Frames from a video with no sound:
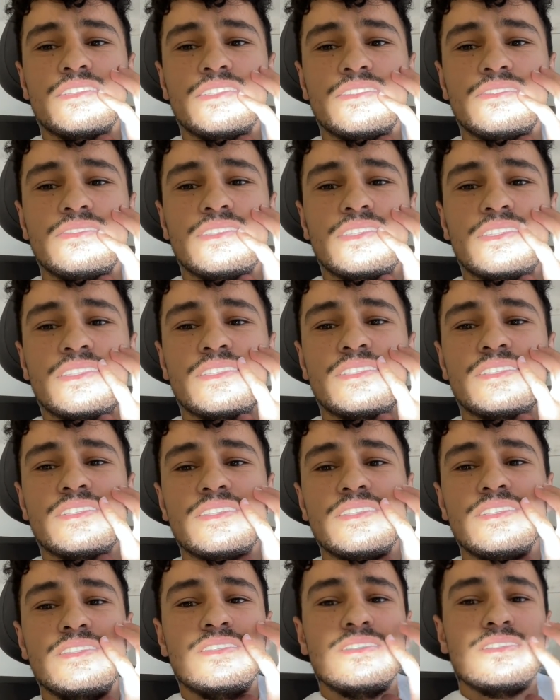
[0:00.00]
if you can
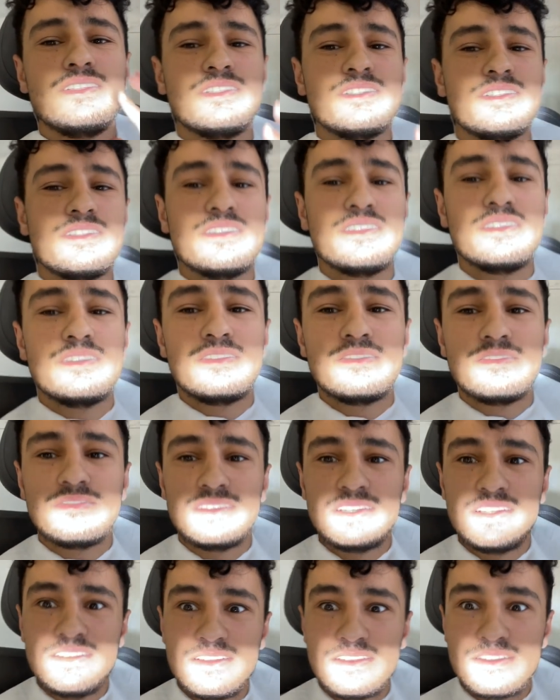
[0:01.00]
see,
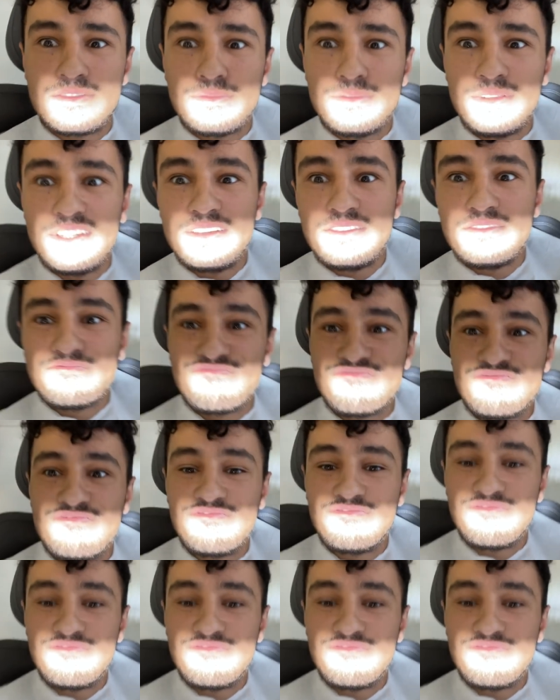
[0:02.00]
face is bleeding.